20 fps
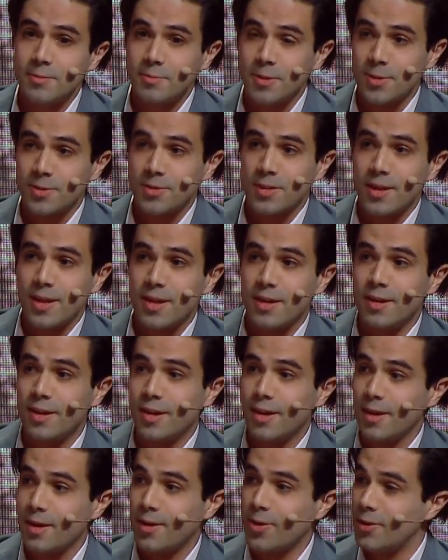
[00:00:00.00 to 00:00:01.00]
because they
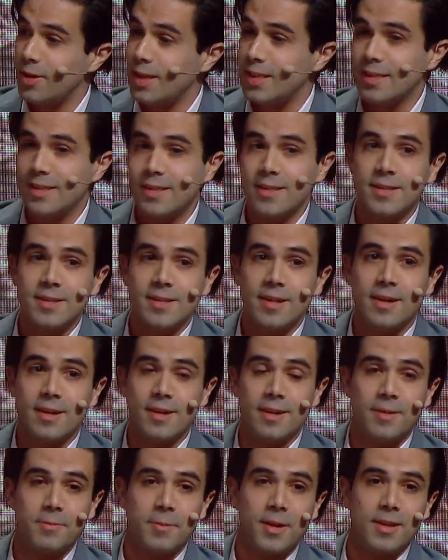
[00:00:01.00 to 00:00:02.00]
are chronic diseases
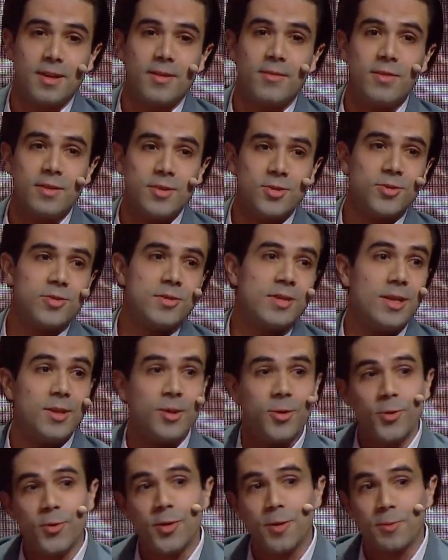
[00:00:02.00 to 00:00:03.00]
are by definition
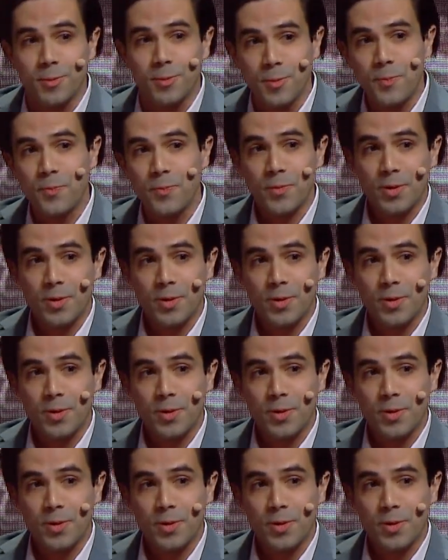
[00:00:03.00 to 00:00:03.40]
incurable.